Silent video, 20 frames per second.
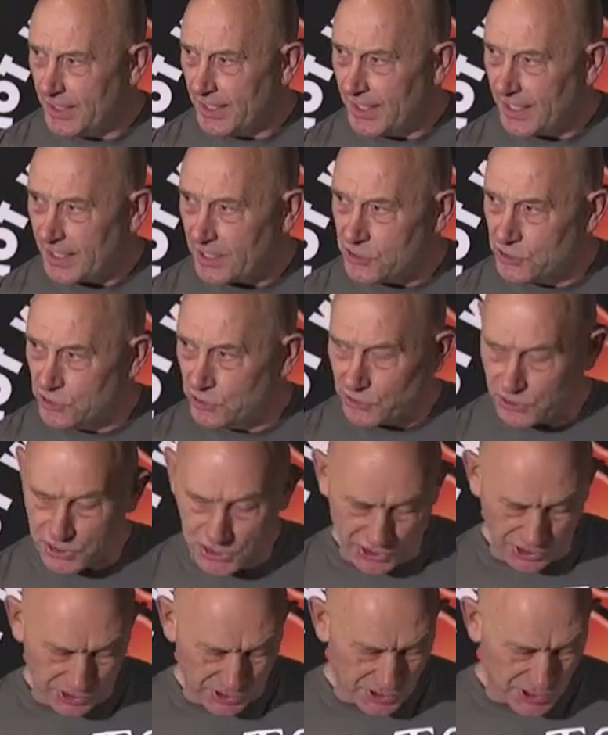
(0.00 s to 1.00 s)
as your
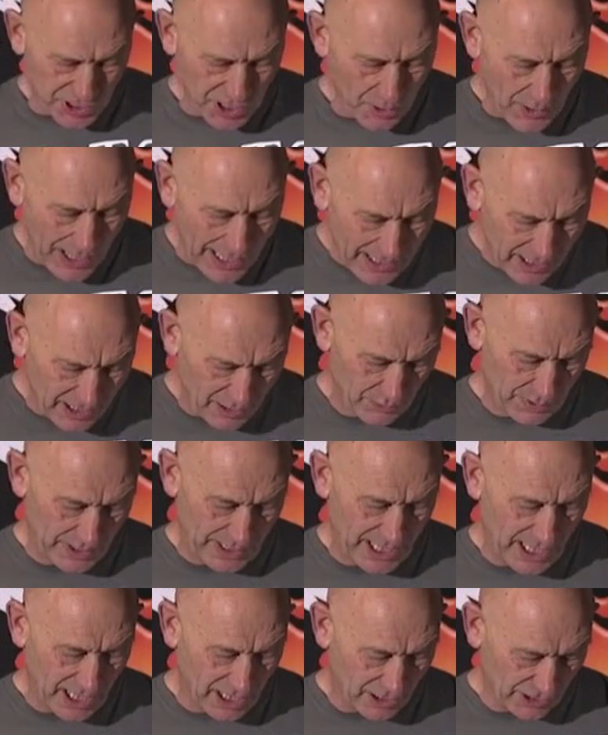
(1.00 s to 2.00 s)
son so eloquently
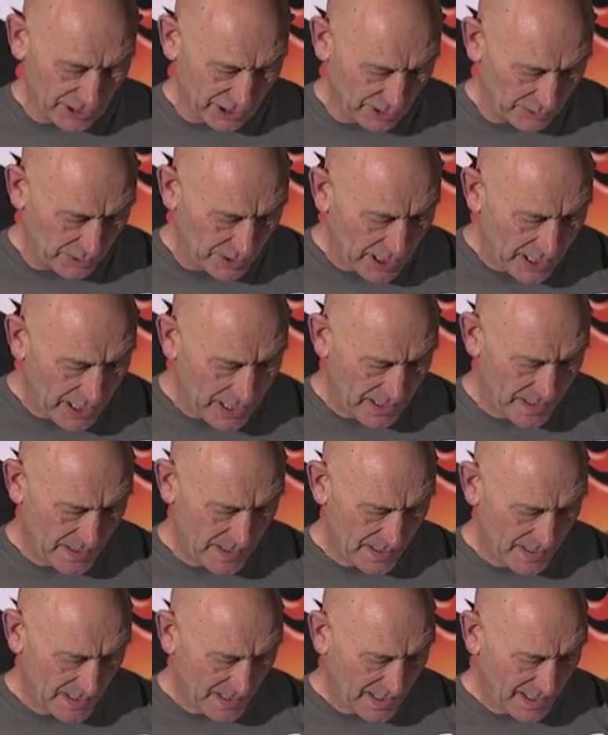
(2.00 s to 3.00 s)
argued,
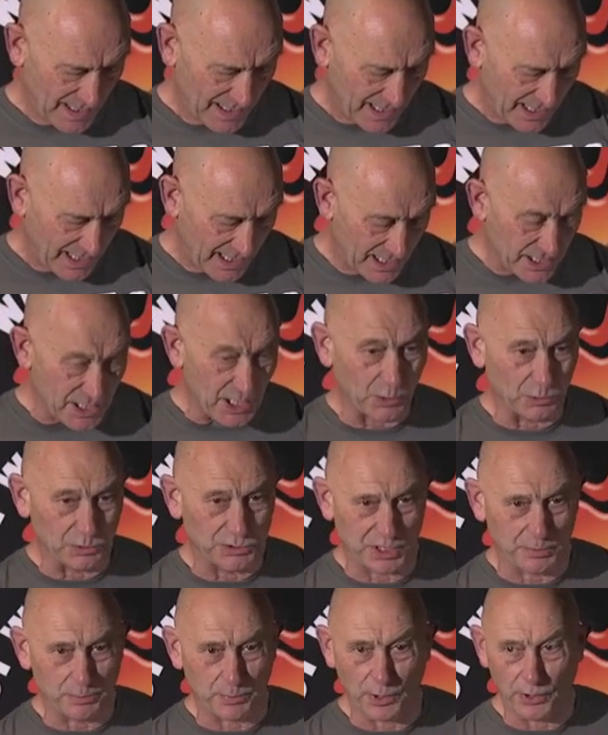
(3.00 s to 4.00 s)
his older
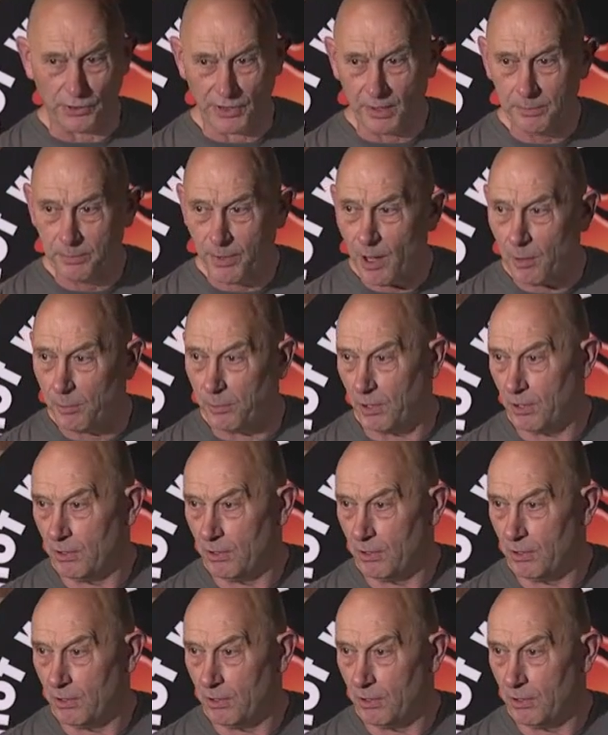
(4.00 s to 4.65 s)
brother Bob.